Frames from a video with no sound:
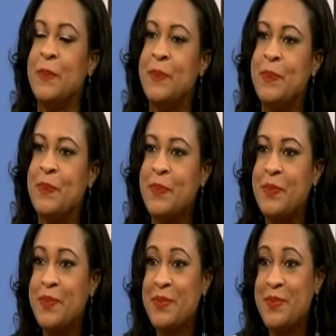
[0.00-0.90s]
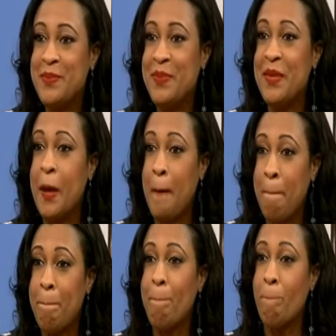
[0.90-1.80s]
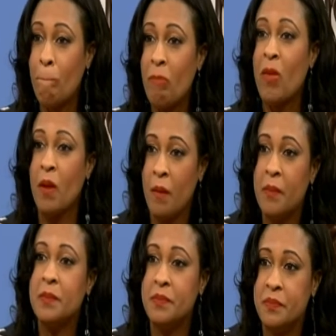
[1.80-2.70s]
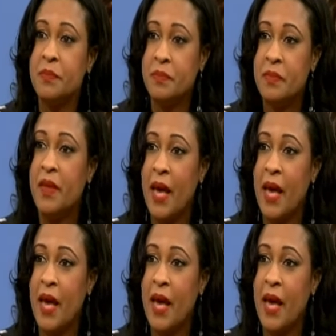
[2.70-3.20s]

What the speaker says: you do it for me, and my face is tighter, looks better.